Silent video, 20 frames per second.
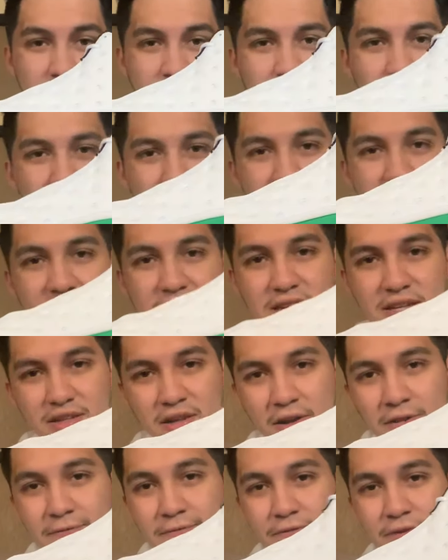it looks like it
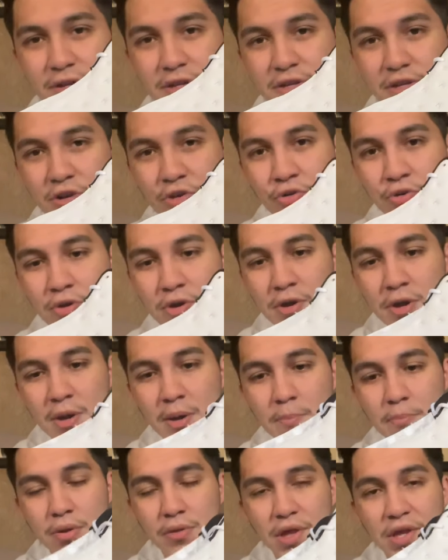on video,
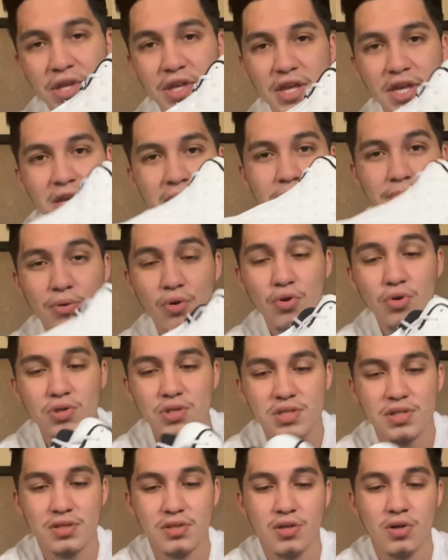but like in
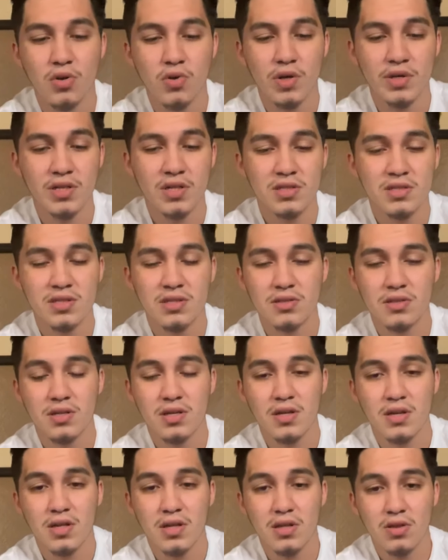person though, it doesn't
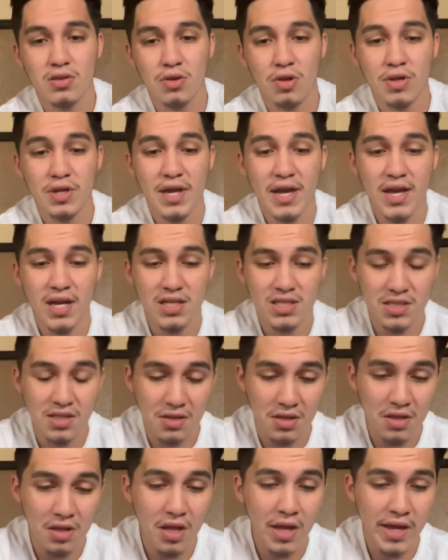look as
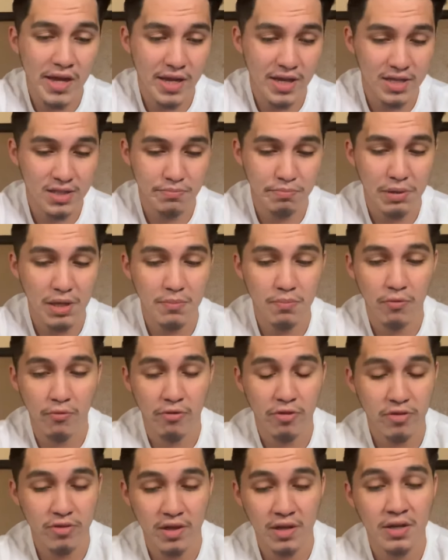light as people
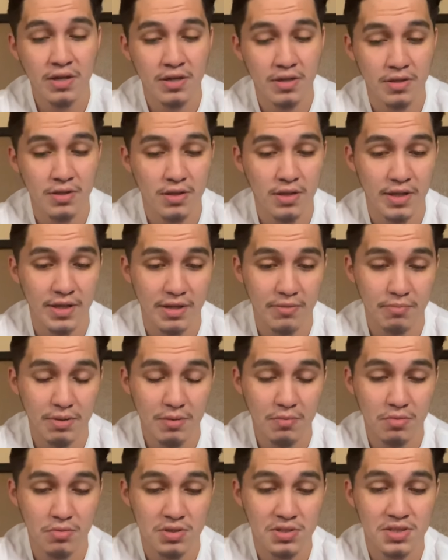think it. Like
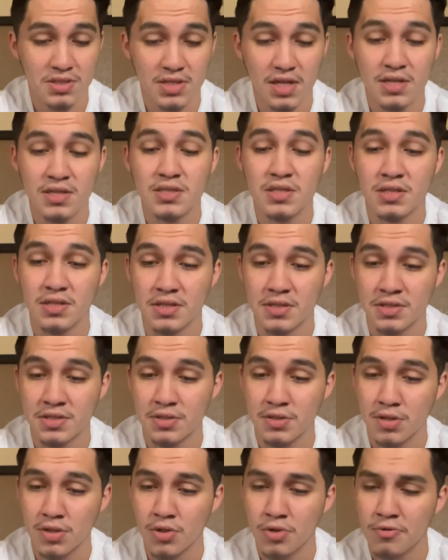people says it is, you
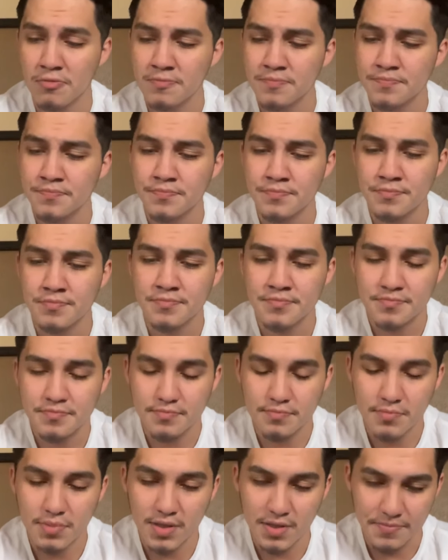know.
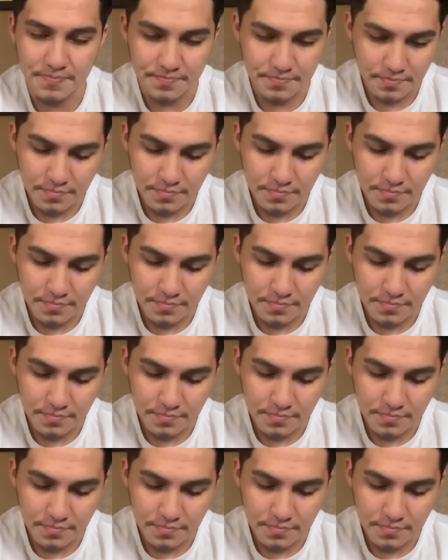But